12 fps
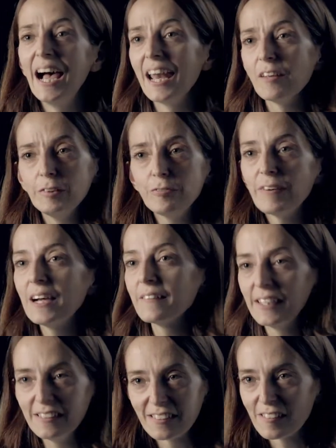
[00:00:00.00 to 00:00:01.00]
and if you
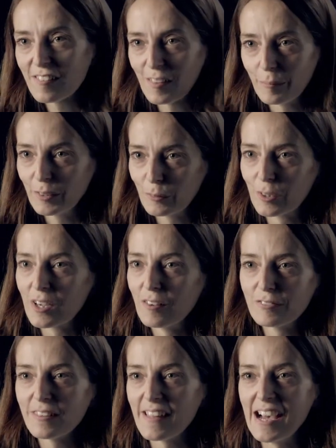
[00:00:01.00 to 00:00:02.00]
found they'd done something wrong after